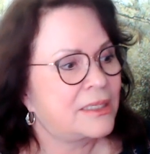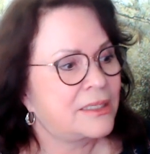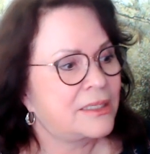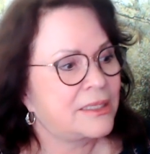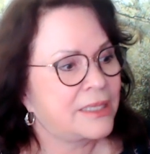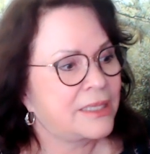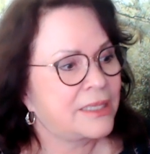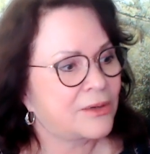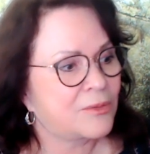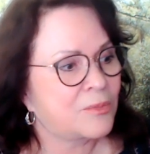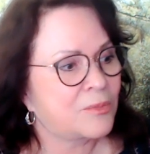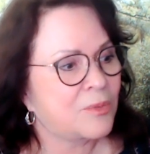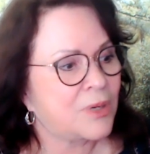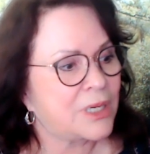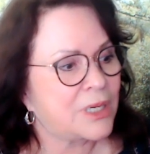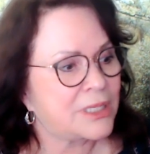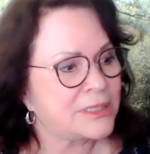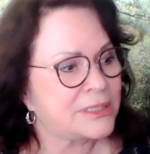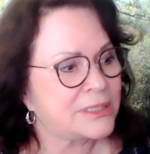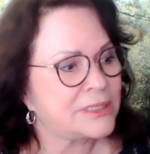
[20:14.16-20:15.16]
there
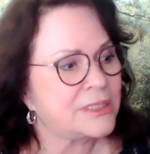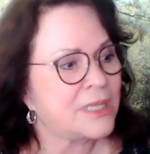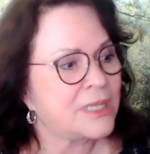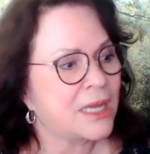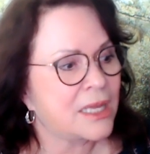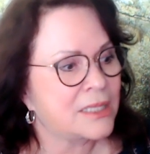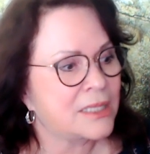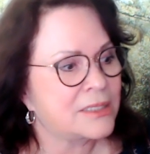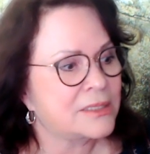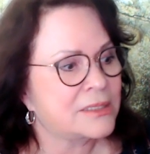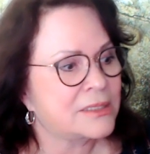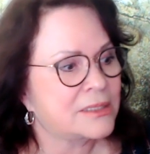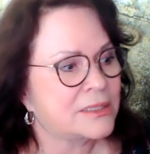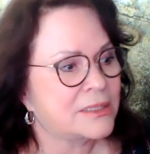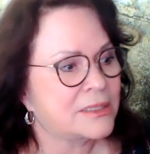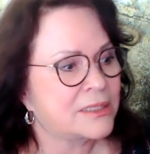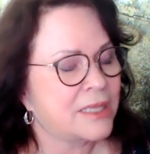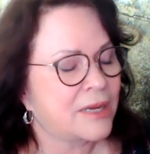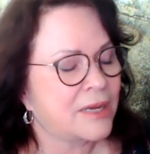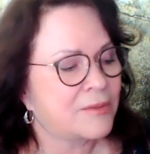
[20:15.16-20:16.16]
was
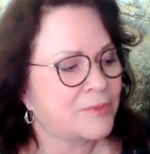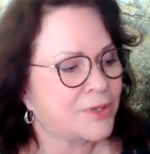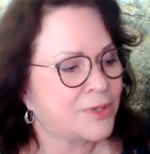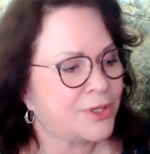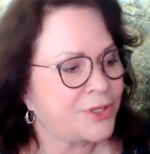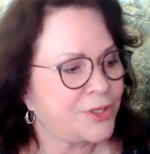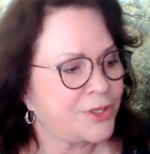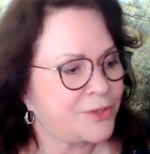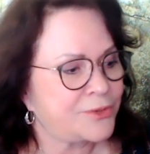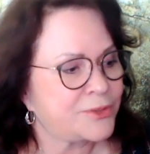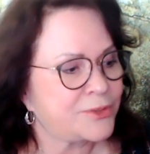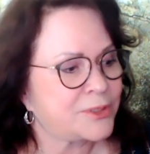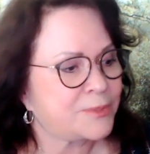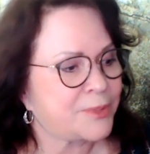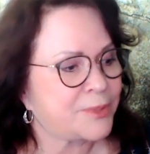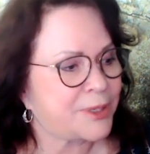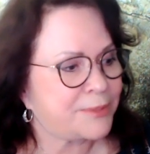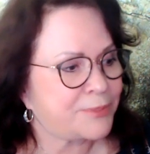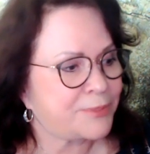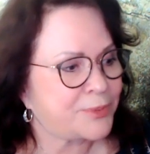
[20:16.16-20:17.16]
nuns that were used
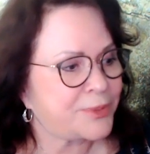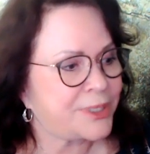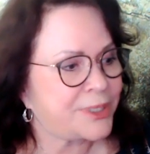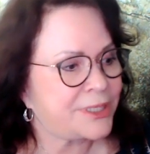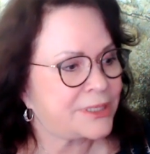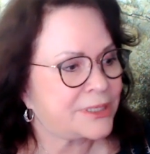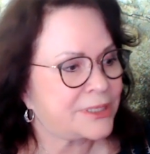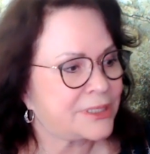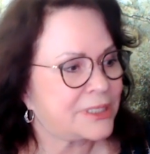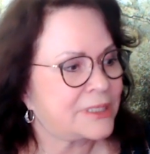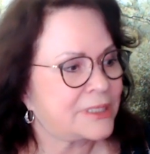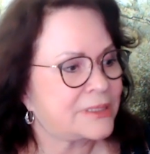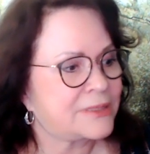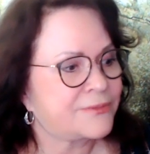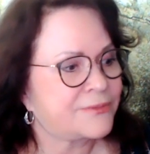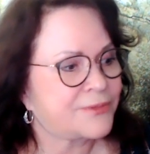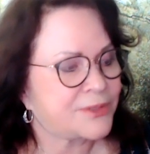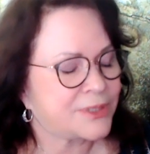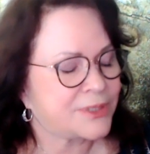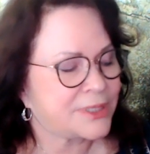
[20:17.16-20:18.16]
by priests and
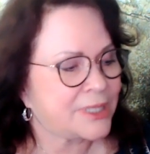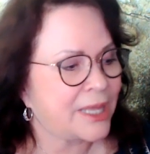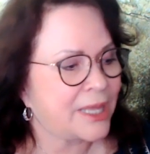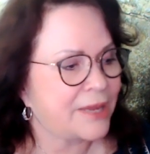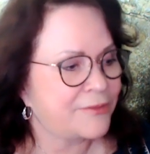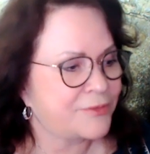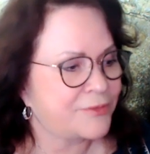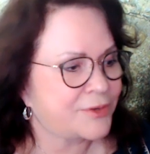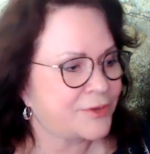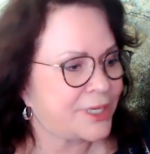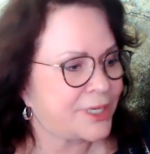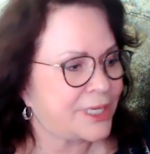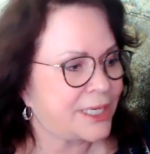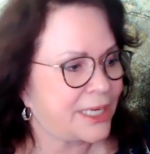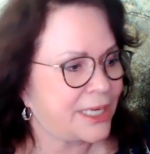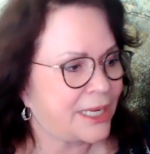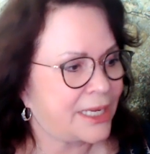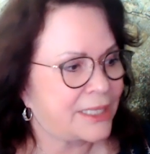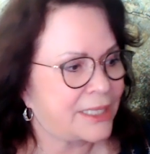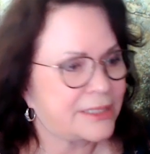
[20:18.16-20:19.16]
for
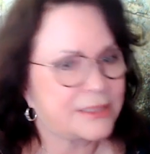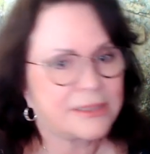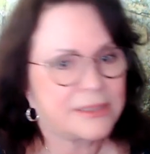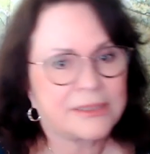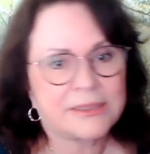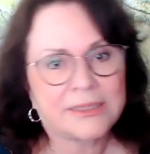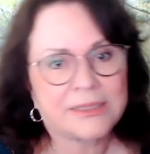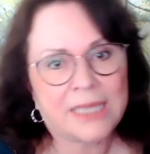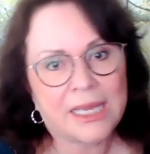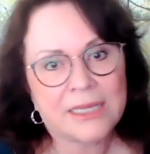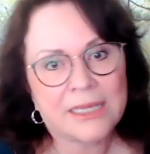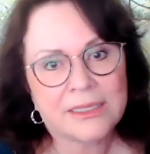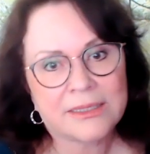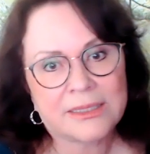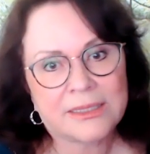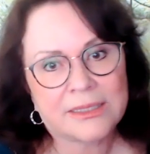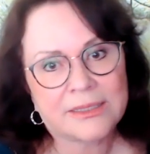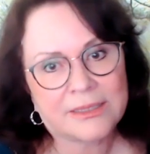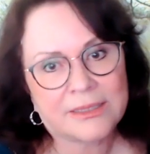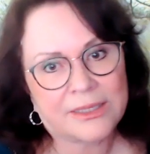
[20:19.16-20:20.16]
slavery and
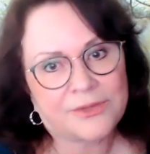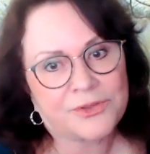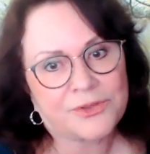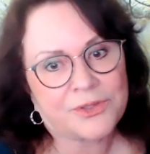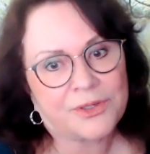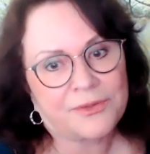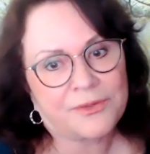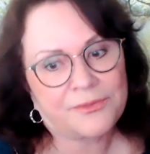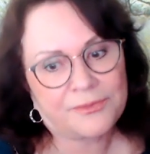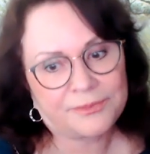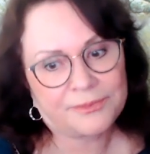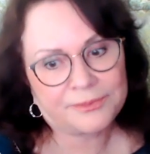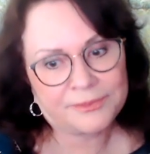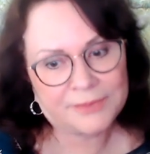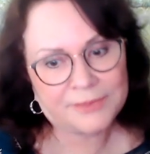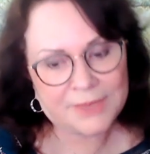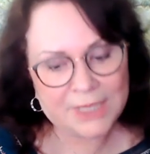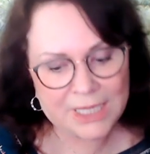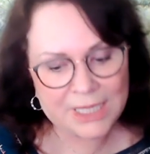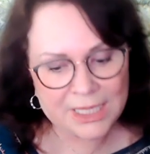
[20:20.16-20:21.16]
sex, etc.
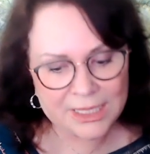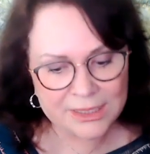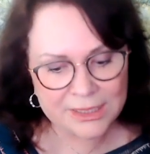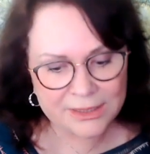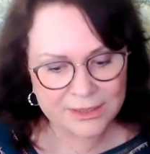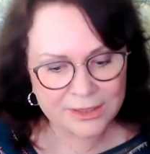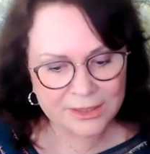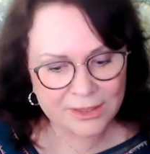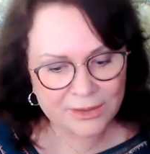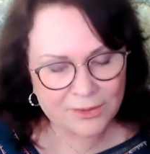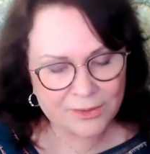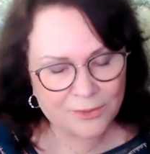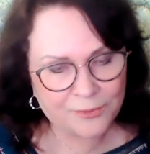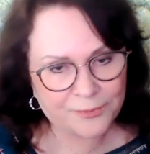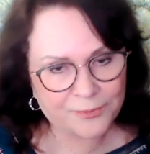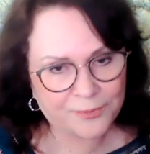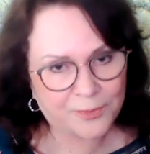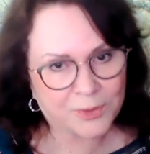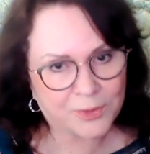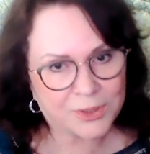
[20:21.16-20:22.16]
So
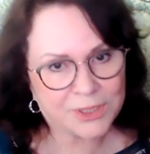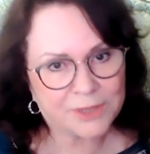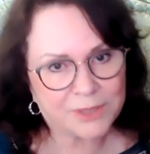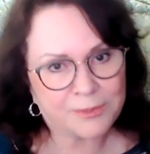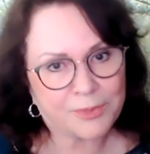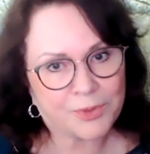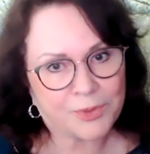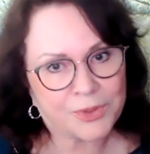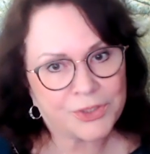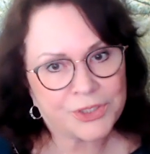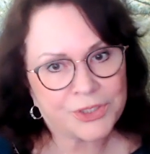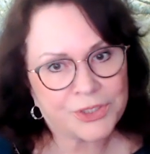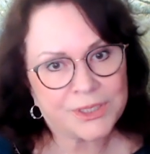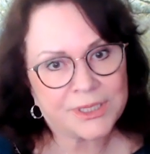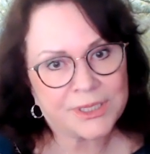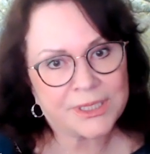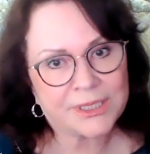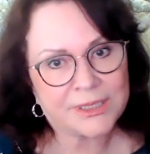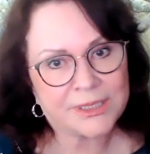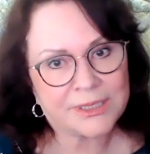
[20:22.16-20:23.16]
forced
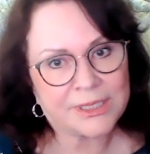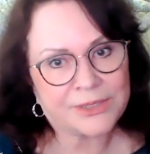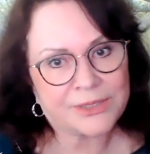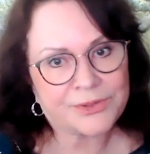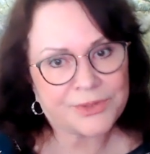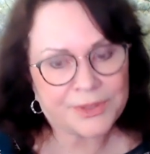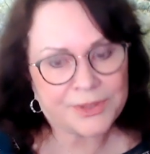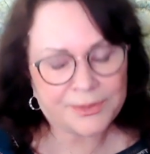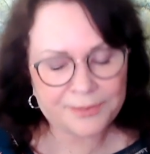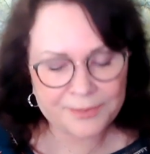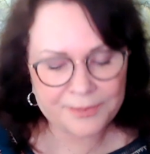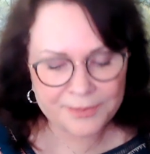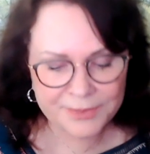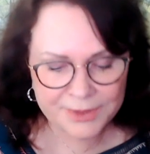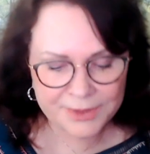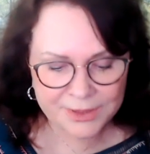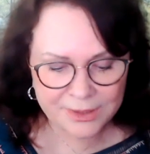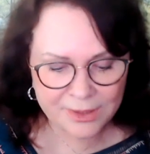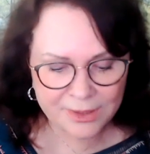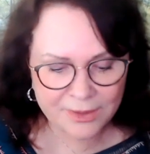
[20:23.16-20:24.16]
abortions, etc.
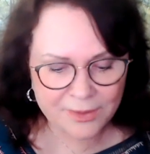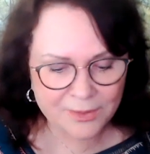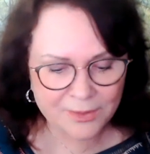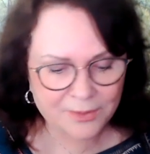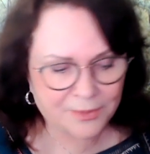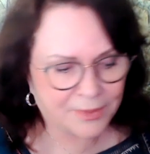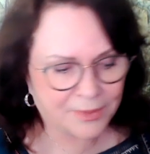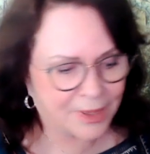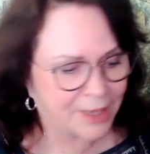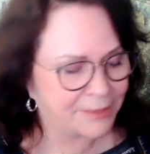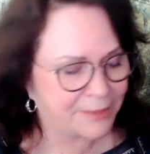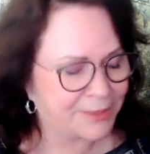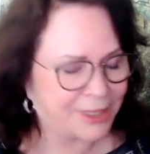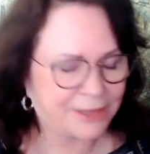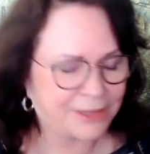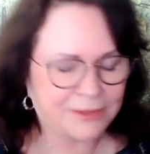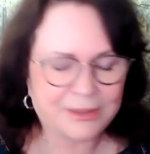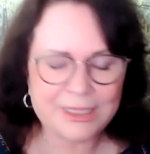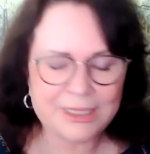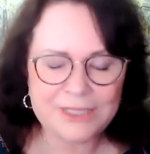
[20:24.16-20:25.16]
So I
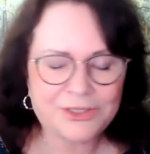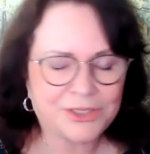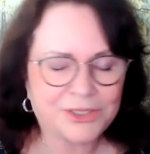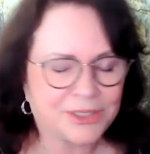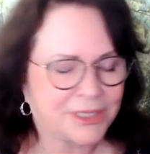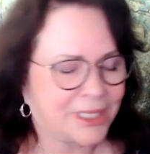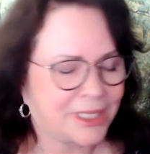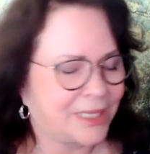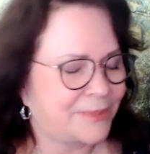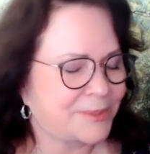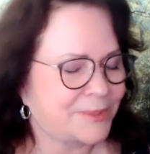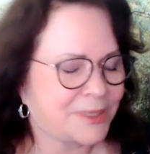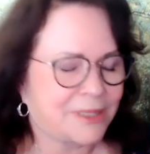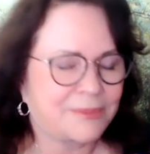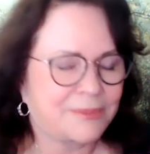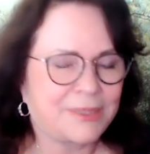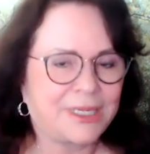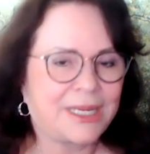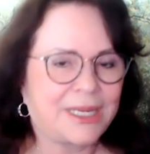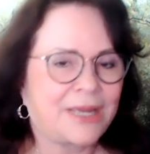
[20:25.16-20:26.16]
mean, it just keeps
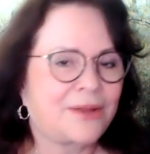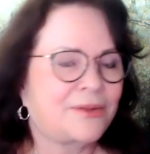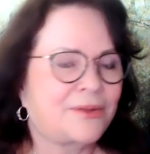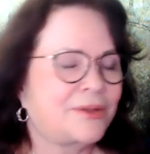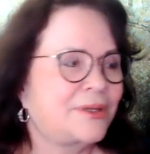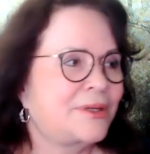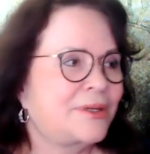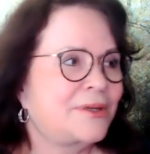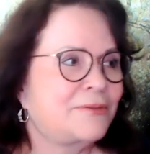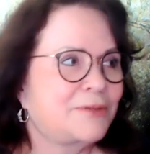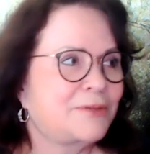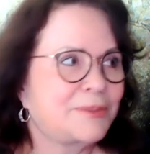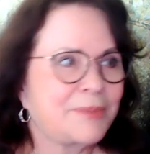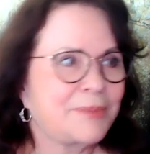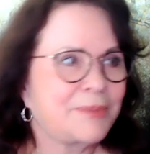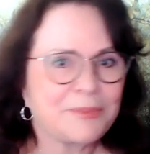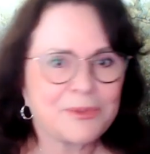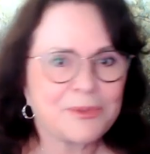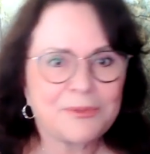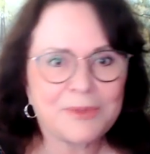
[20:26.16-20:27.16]
coming out.
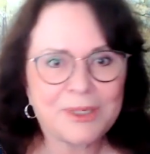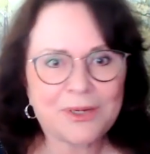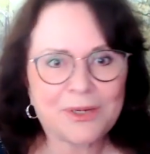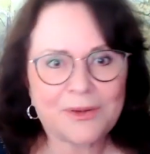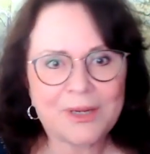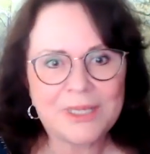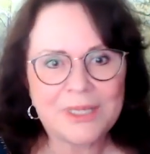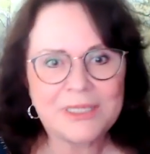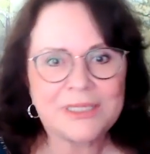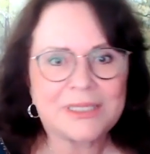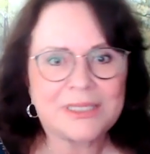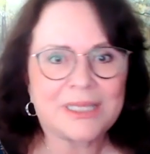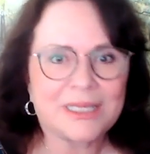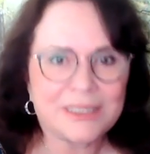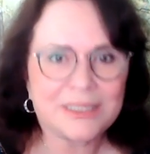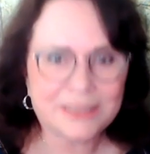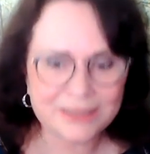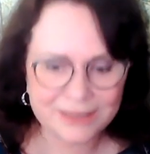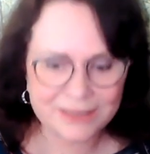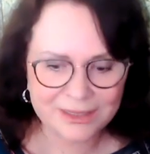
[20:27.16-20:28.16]
Remember what Christ
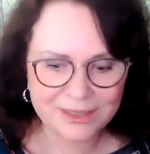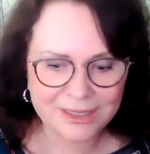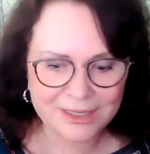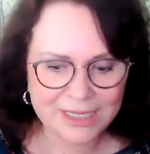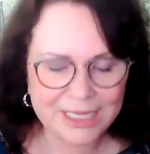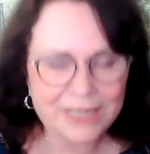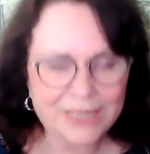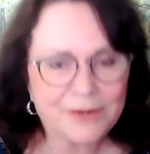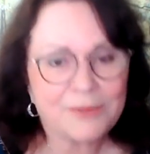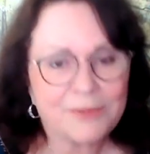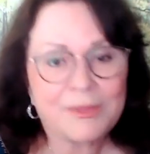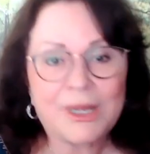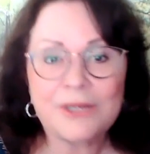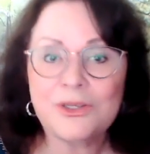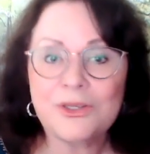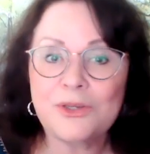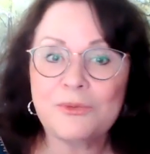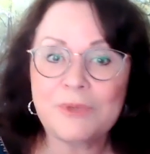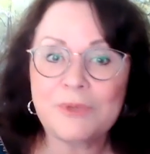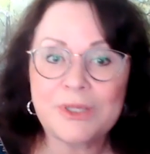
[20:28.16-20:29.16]
says: "He
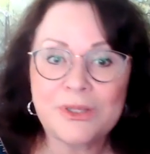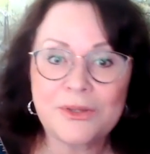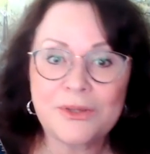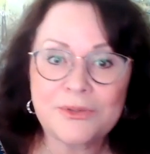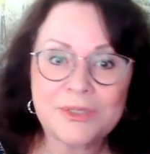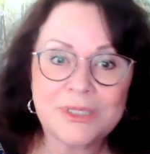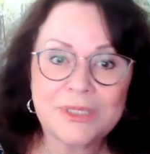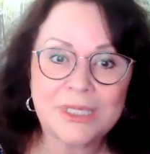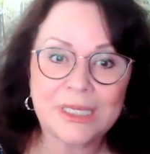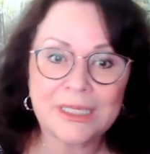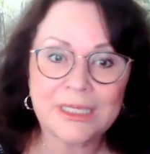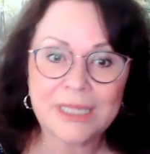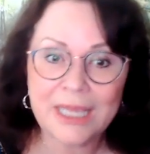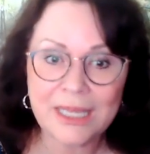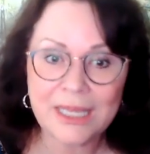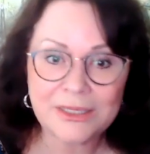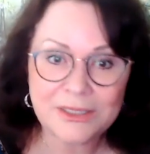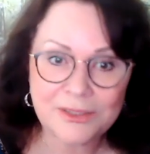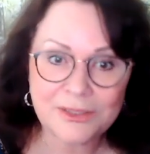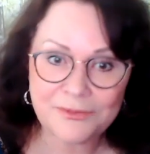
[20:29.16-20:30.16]
among you with no sin
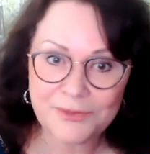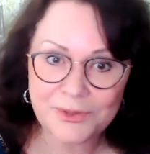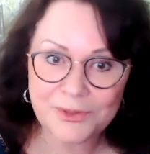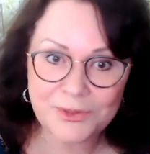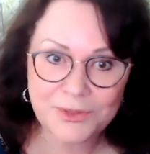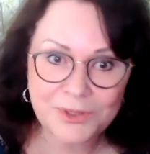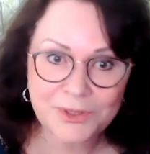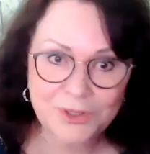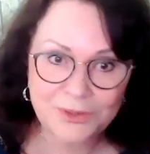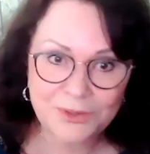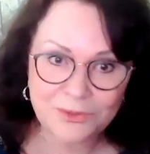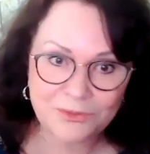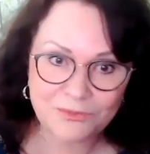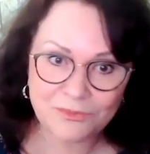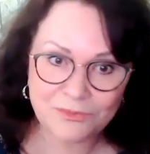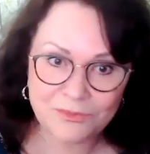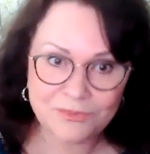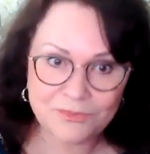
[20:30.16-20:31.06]
cast the first stone."